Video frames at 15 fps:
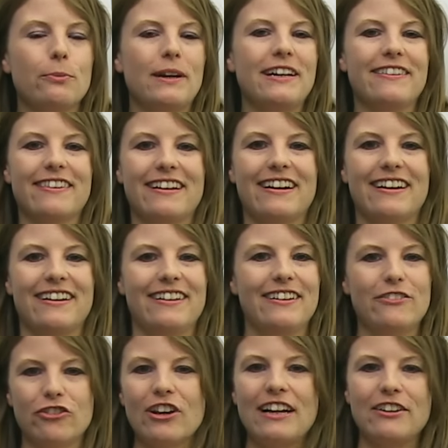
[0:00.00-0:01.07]
when it's
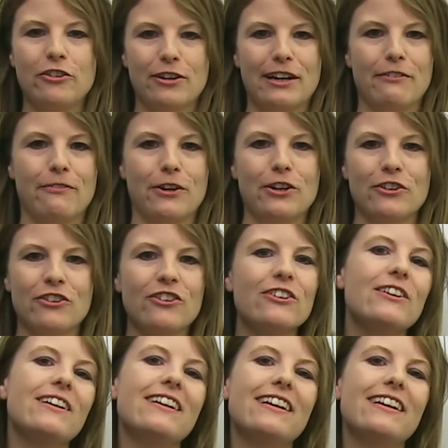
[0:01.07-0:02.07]
January 1st,